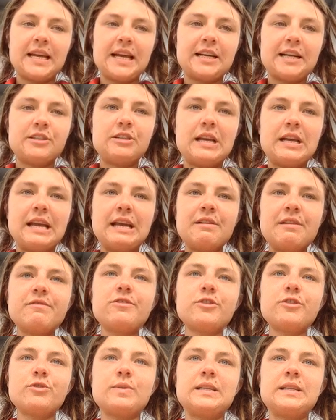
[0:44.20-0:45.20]
and to
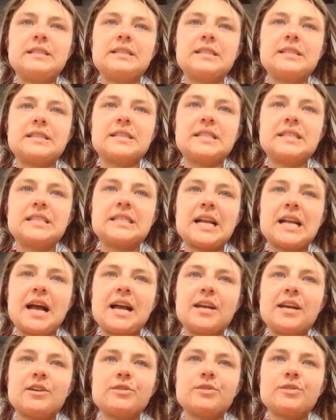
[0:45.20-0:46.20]
influence the
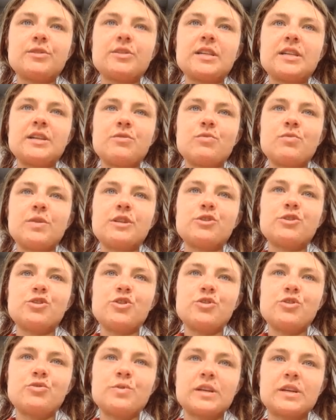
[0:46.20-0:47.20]
styles in which
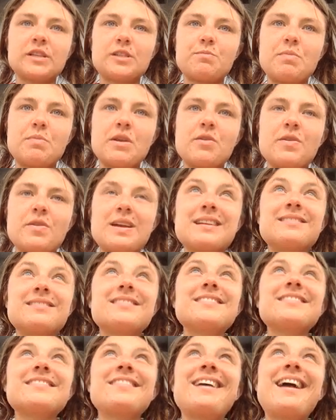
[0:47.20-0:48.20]
you
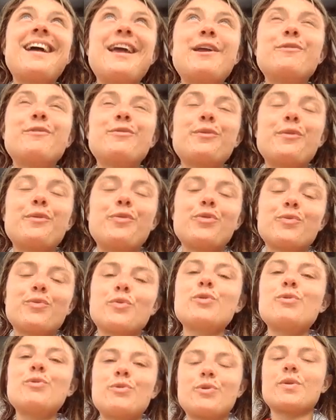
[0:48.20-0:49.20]
experience life
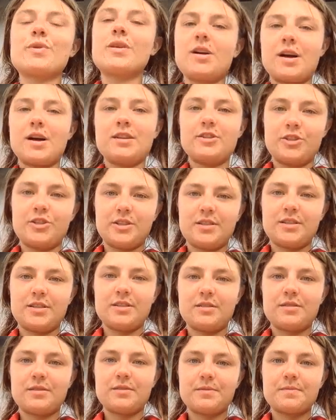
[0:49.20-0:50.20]
through your
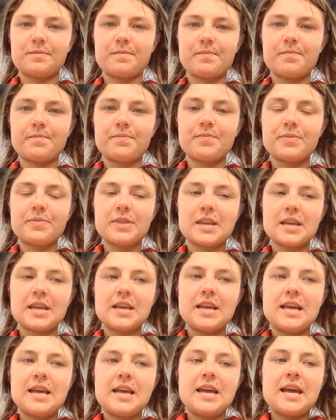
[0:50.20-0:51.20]
consciousness.
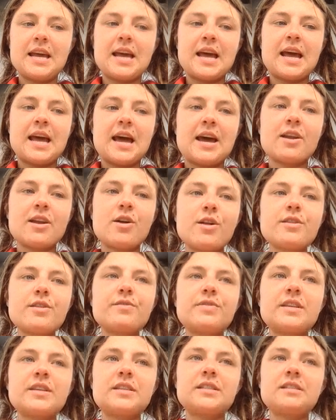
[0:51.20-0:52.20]
And all
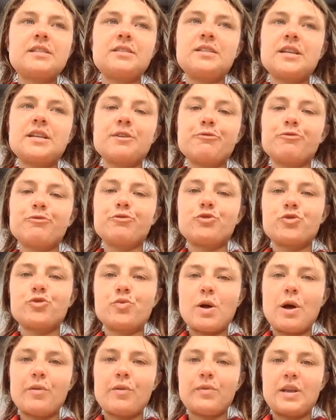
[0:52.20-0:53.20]
of this is done through
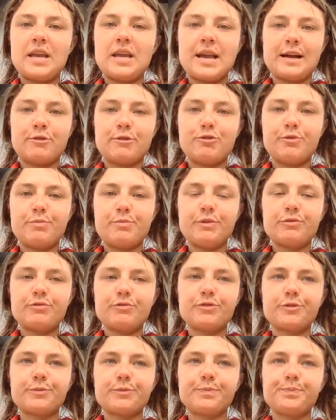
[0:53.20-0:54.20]
12 key
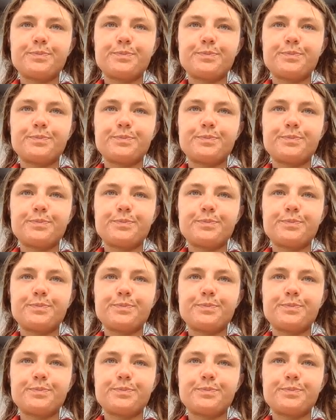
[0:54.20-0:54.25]
attributes,